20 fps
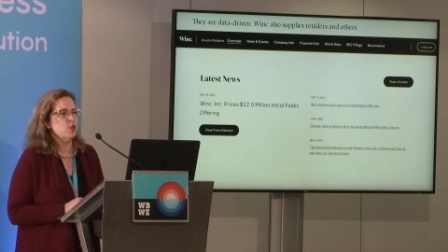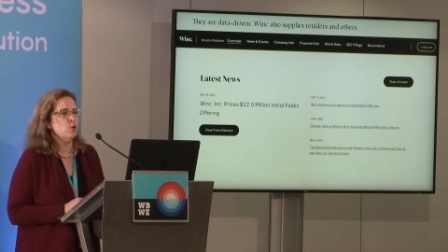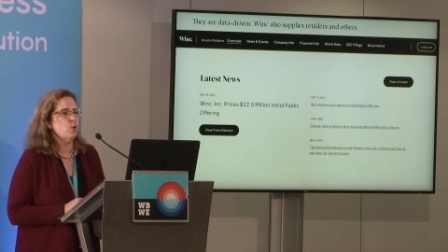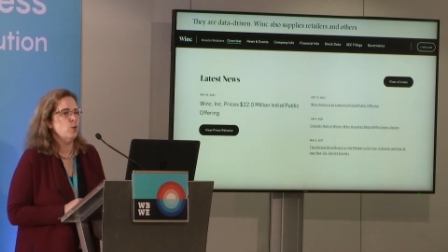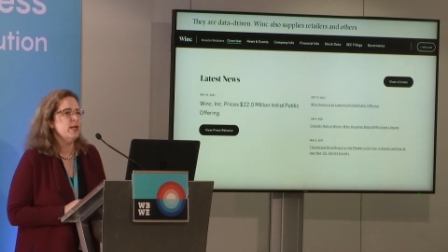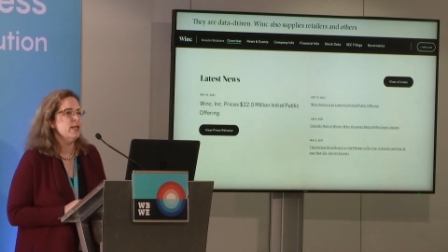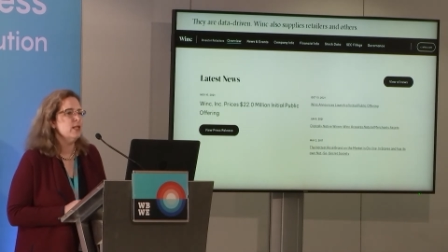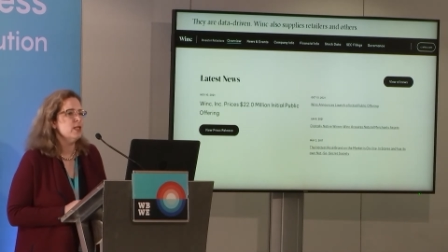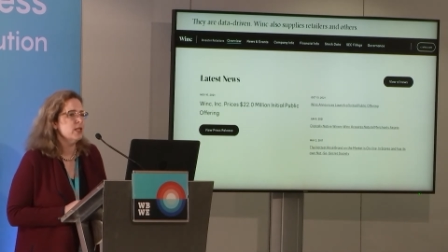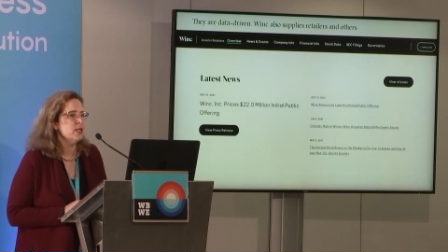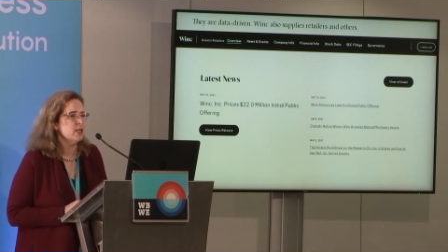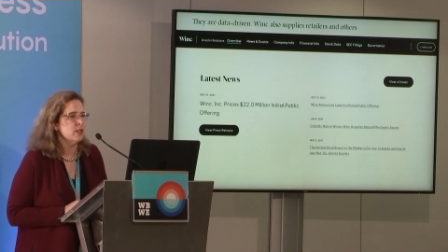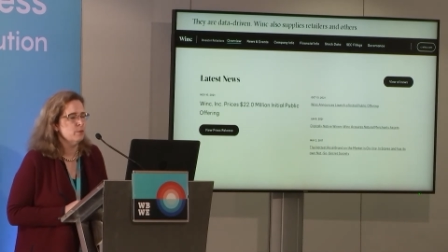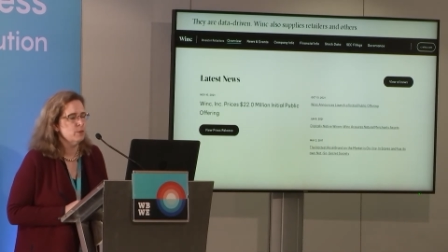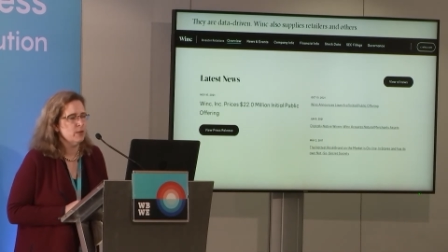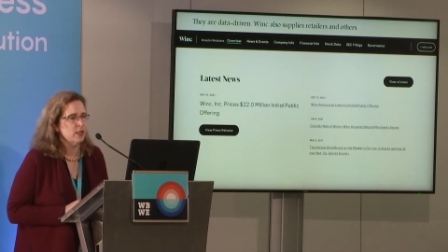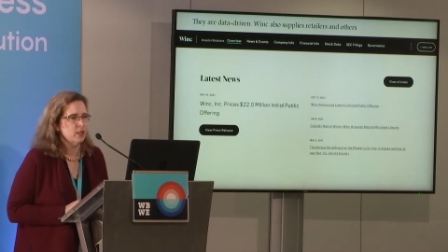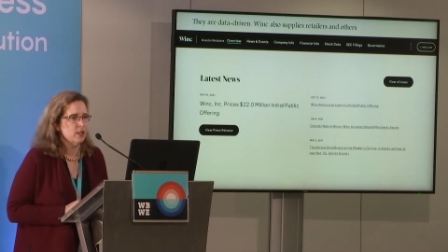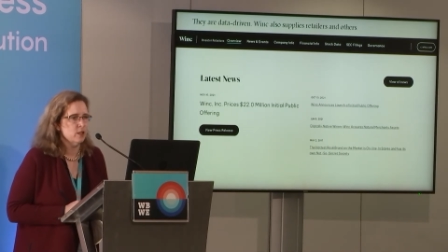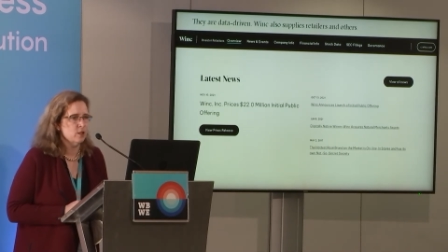$20
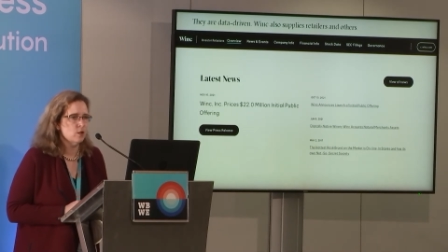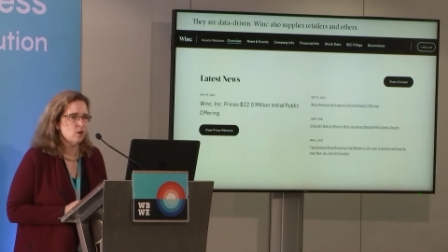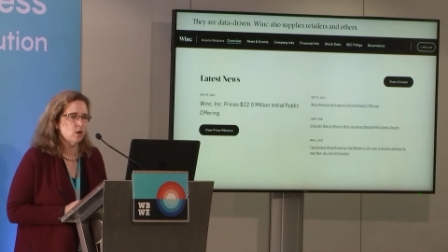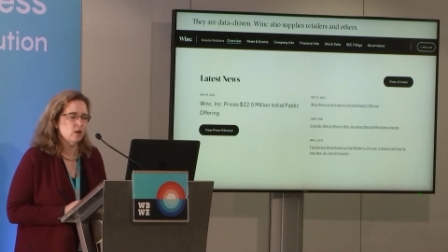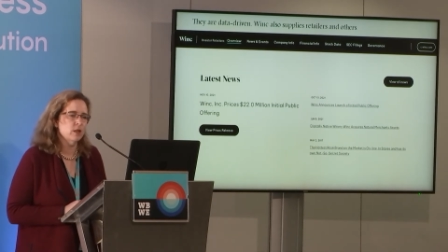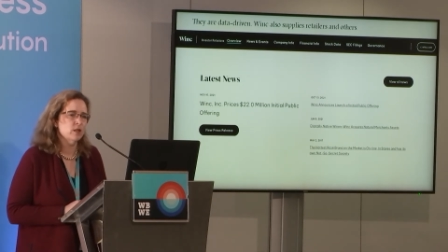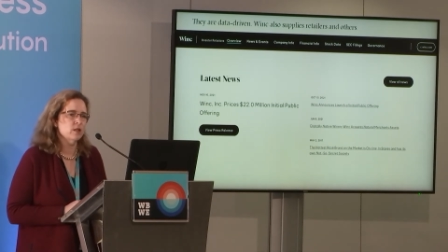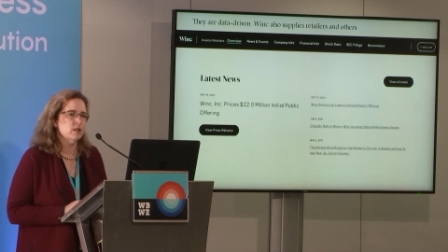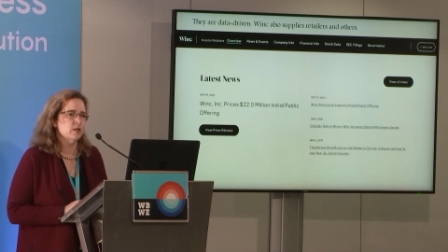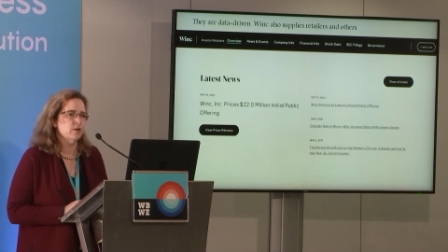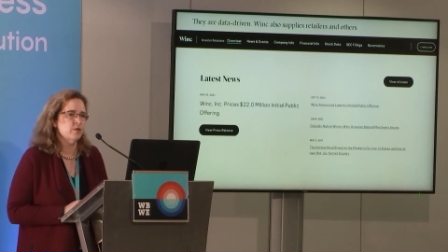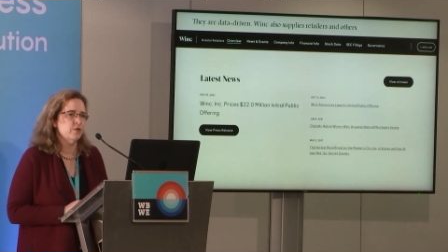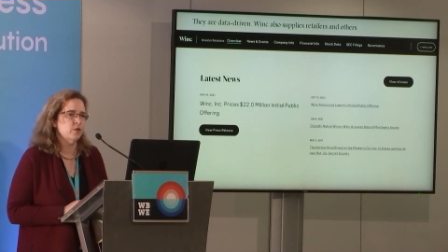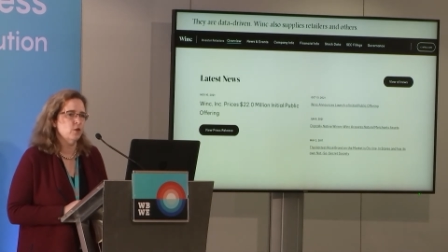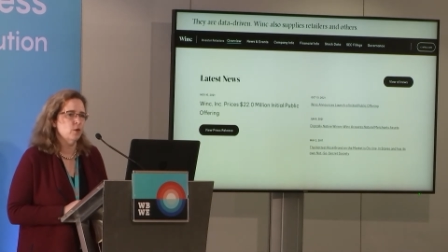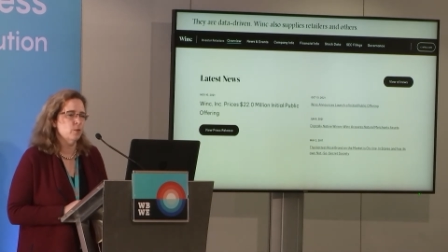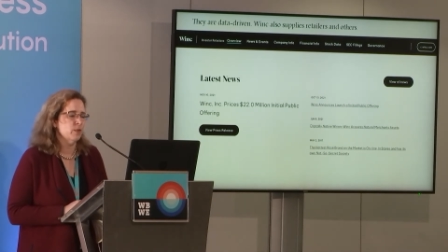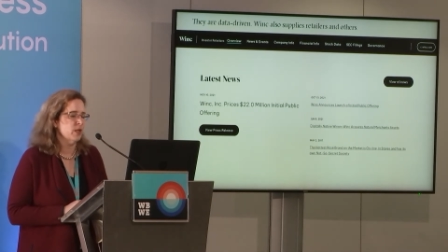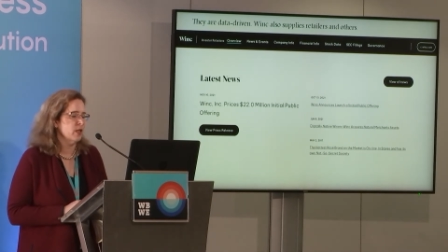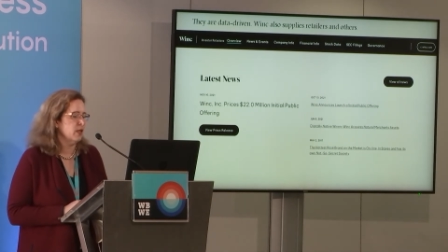million
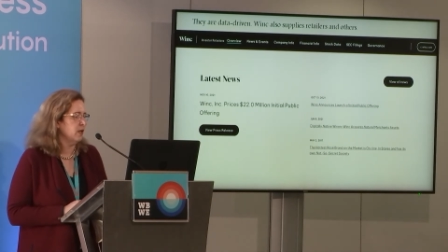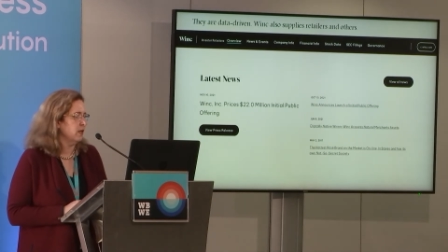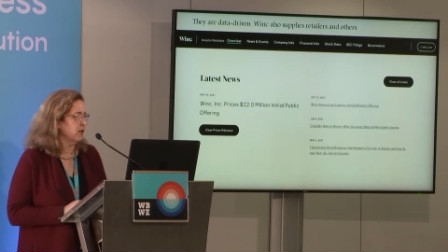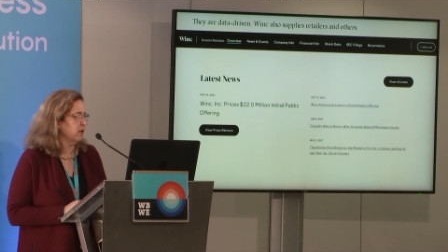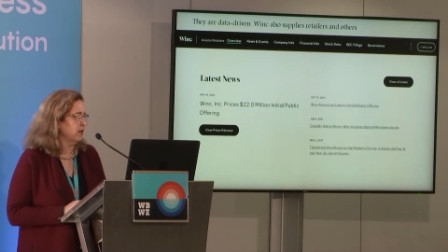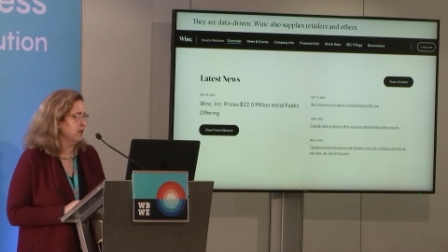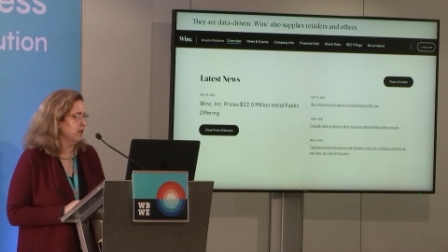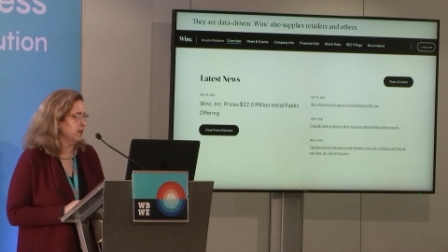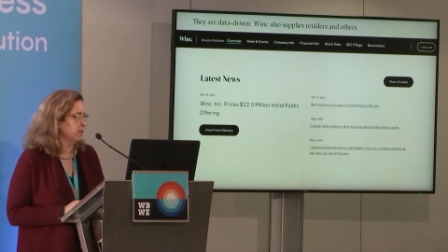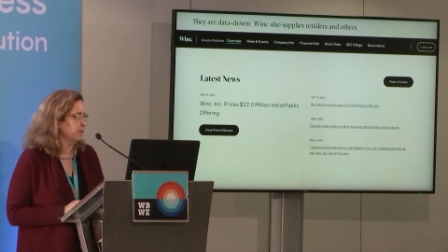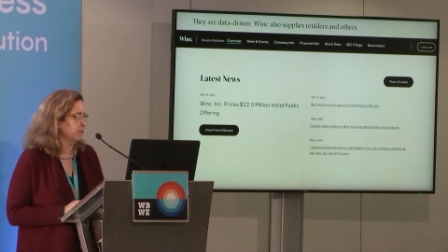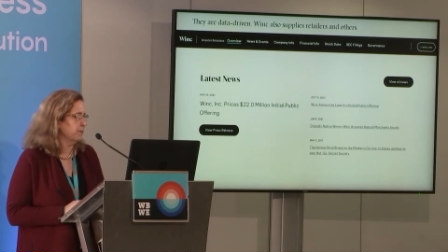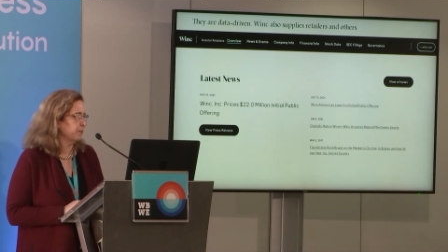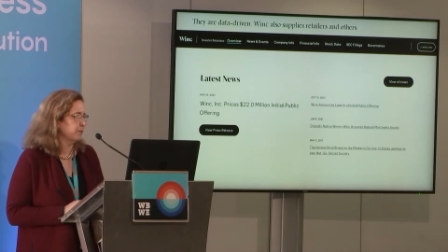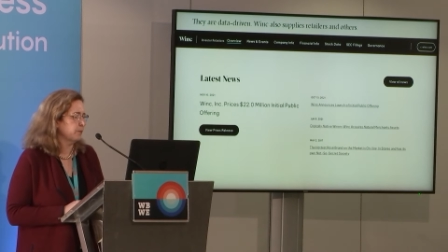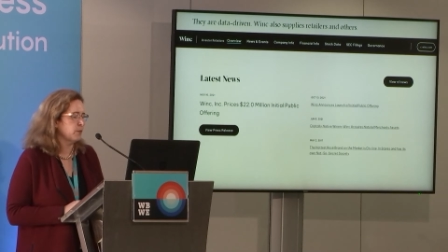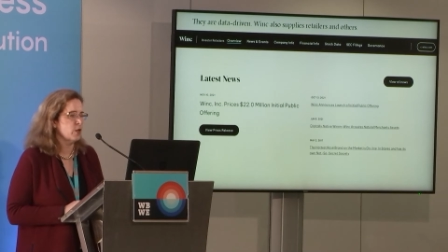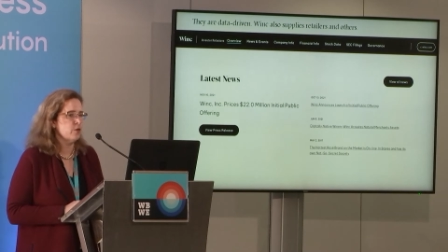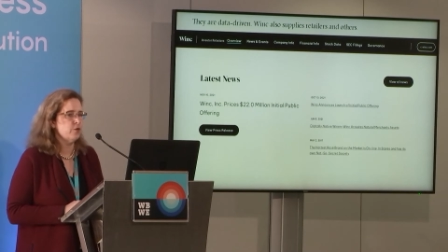from the um,